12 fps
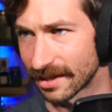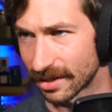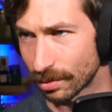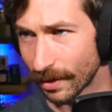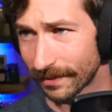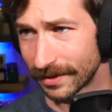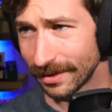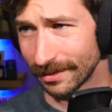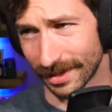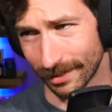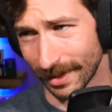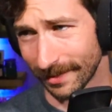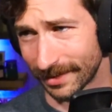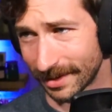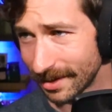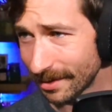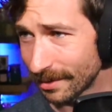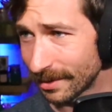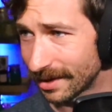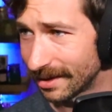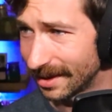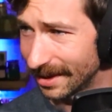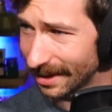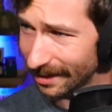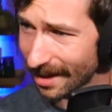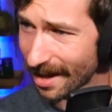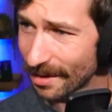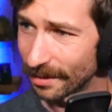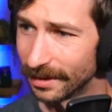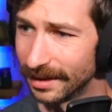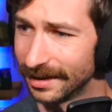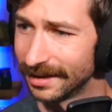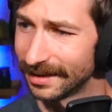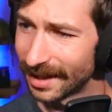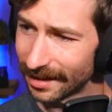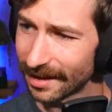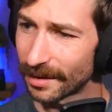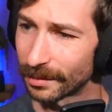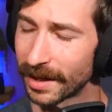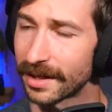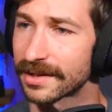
Swift Dude, Swift Dude. Hello. Hello, Raiders.